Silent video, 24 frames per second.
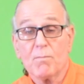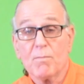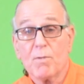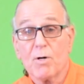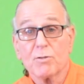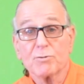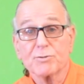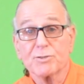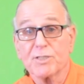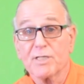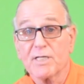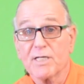
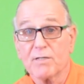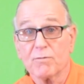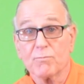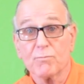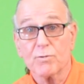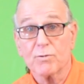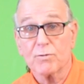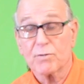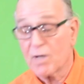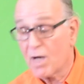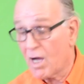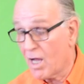mulching and
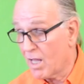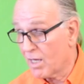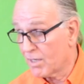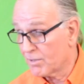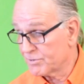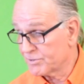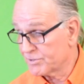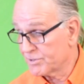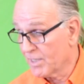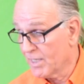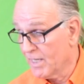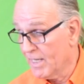root
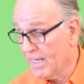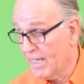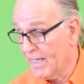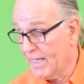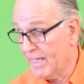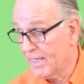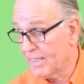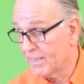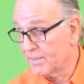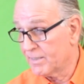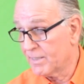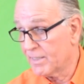collars
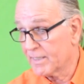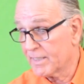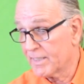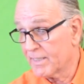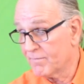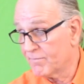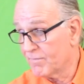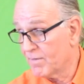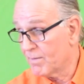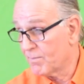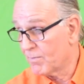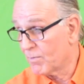and uh,
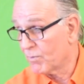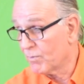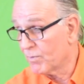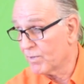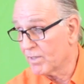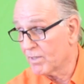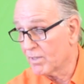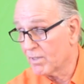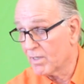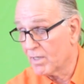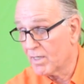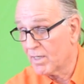give them a
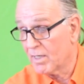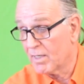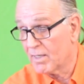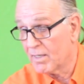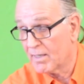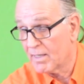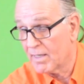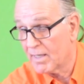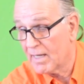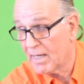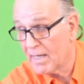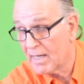real uh,
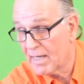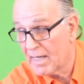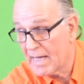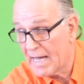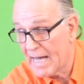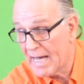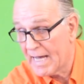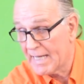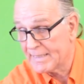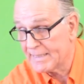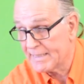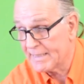uh,
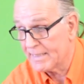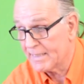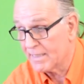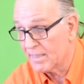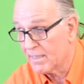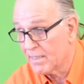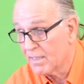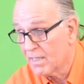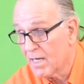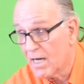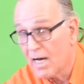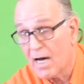idea
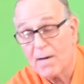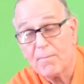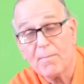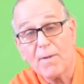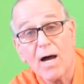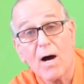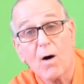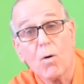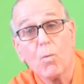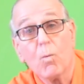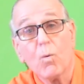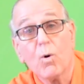
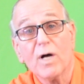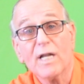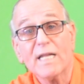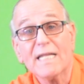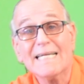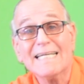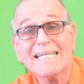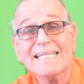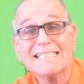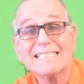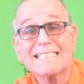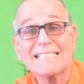about what
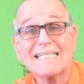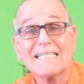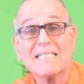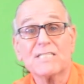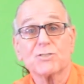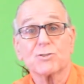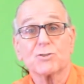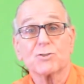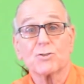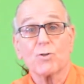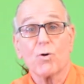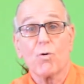is in
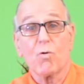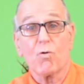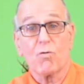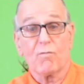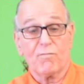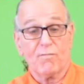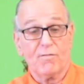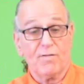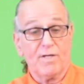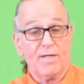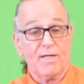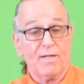store
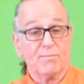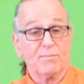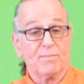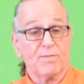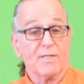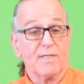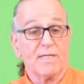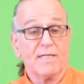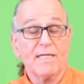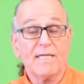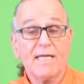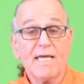for them to
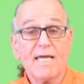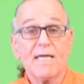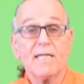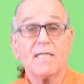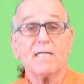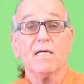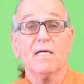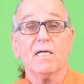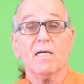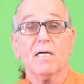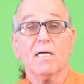get